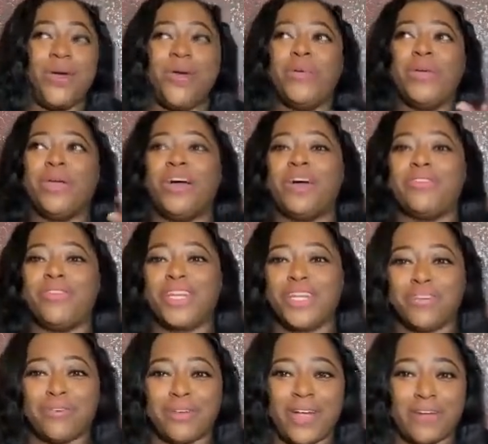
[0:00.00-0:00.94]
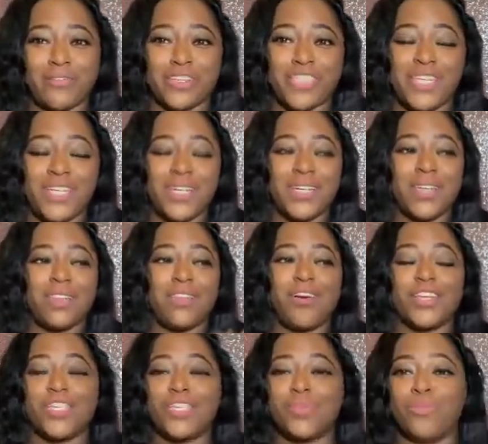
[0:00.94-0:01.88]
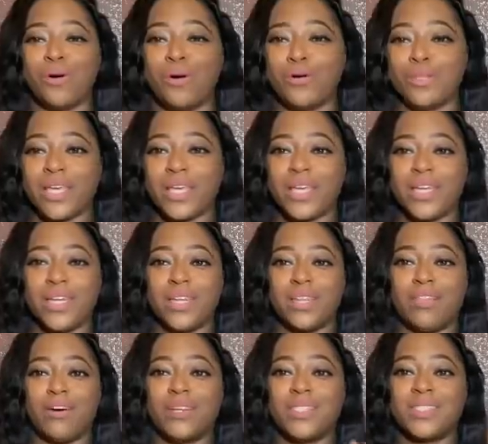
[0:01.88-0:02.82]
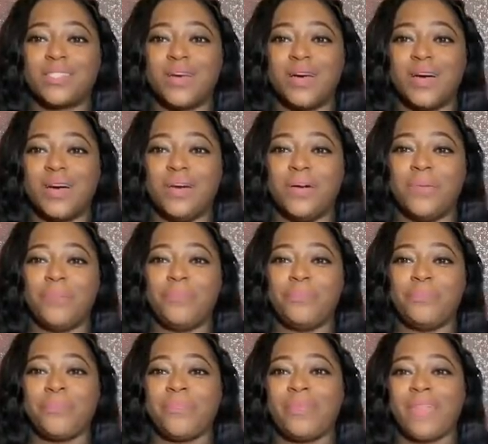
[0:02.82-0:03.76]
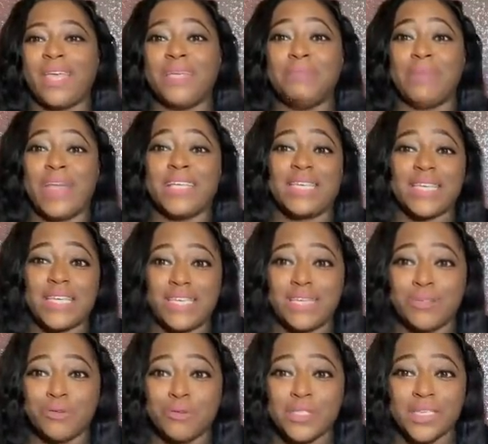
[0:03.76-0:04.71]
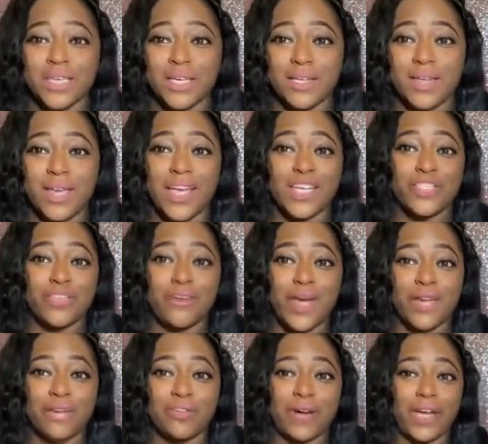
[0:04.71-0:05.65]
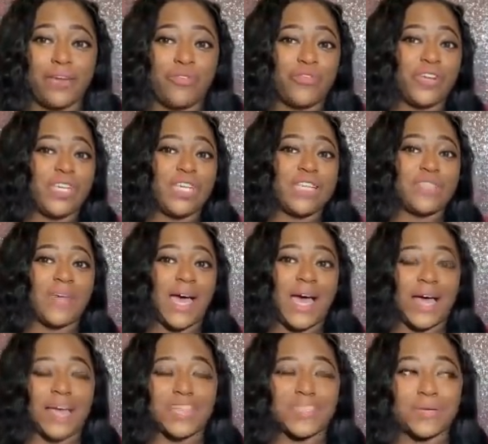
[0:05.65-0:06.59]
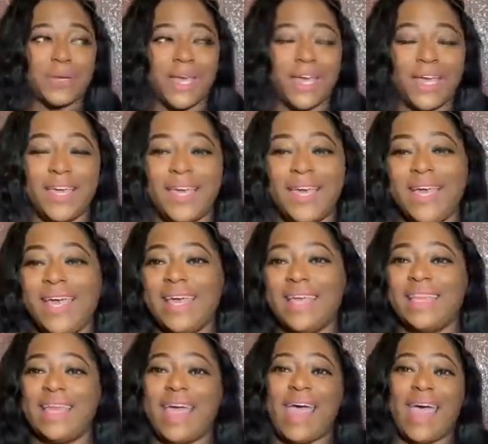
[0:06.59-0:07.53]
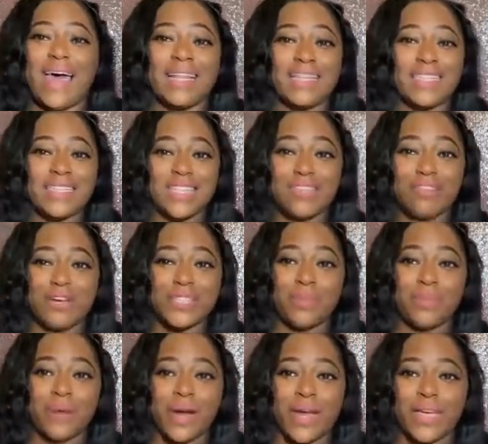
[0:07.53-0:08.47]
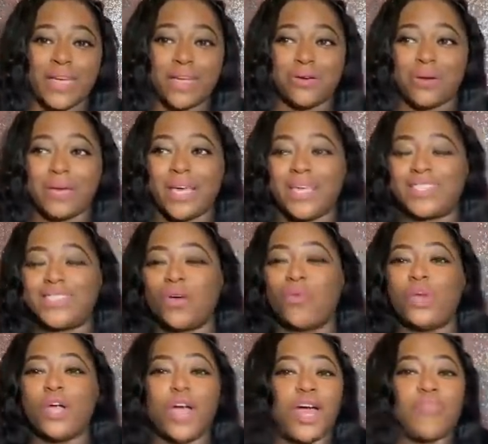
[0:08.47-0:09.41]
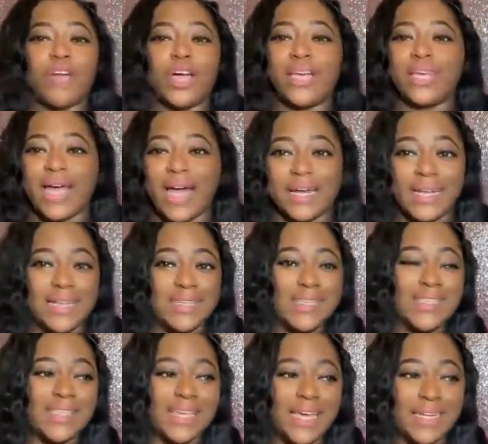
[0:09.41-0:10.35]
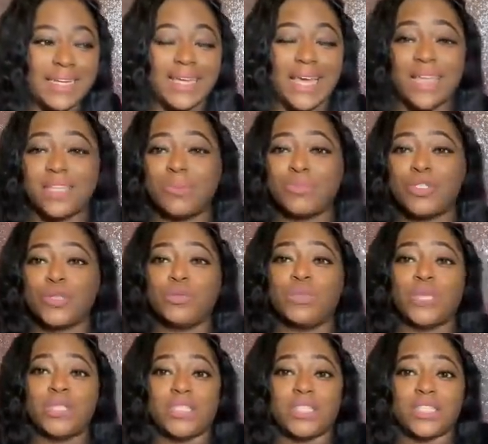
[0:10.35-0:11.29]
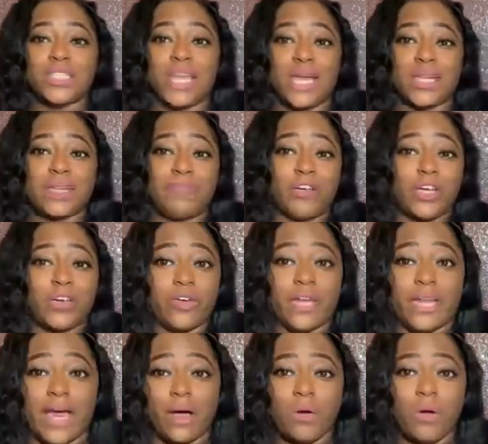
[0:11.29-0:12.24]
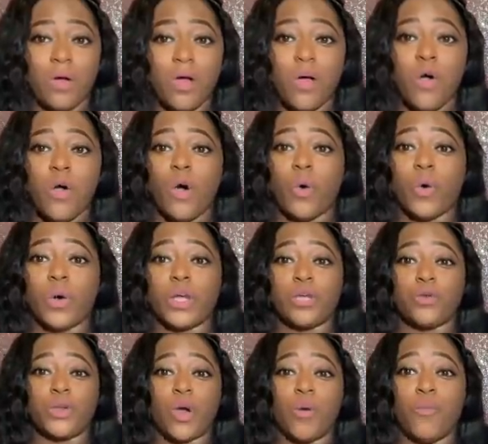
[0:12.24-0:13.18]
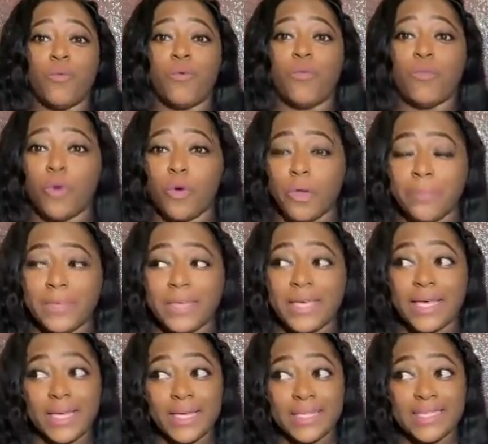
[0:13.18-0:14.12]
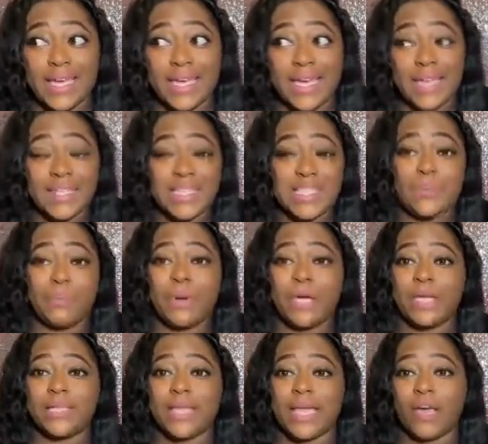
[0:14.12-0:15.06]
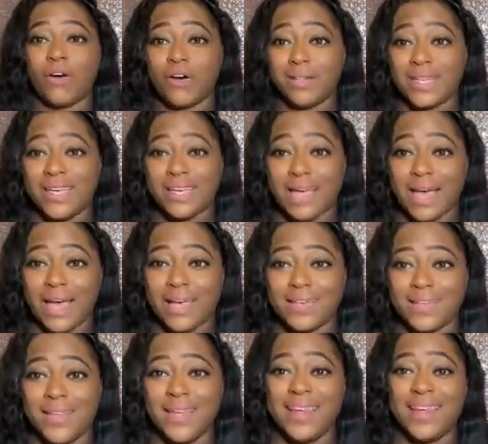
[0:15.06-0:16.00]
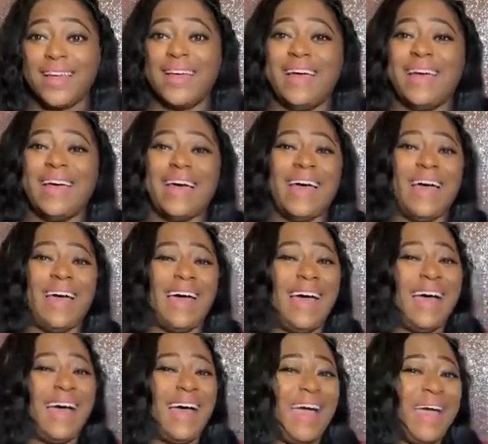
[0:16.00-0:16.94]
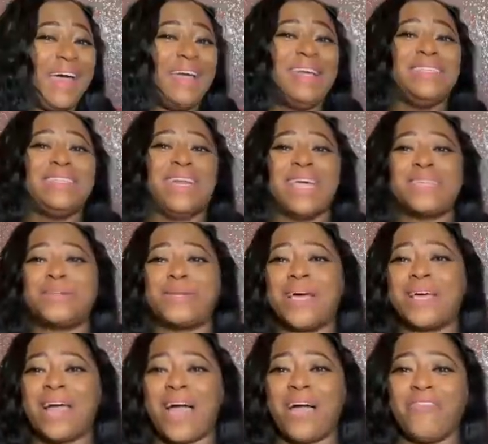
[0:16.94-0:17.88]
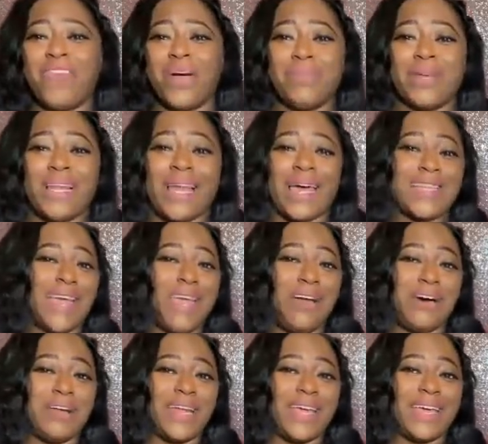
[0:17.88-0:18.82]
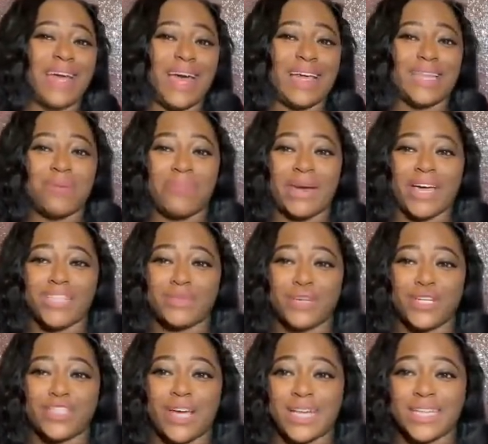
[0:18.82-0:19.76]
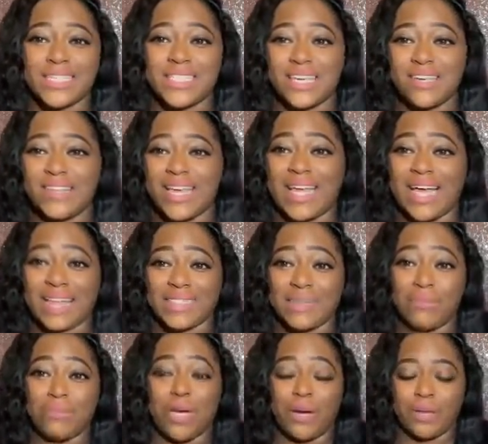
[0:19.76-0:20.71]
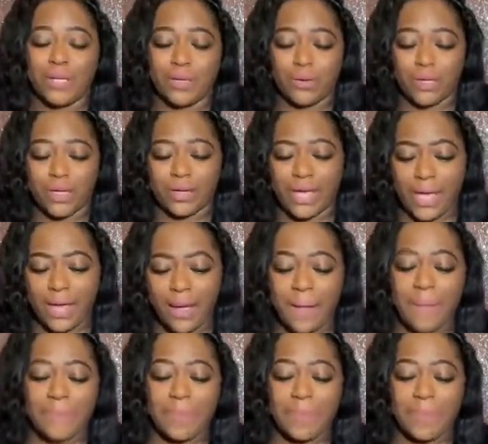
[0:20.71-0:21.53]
We already know that Rashid done lost Simone, and he done lost, he basically losing Adriana right in front of his eyes, okay? And that Alex done lost Brian, okay? So we already got an understanding that them two need to just kind of figure it out or, move on, because, like, at this point, they all they got. That's what I got from it. Like, they all they got. They might as well try to see if they got something going on, okay?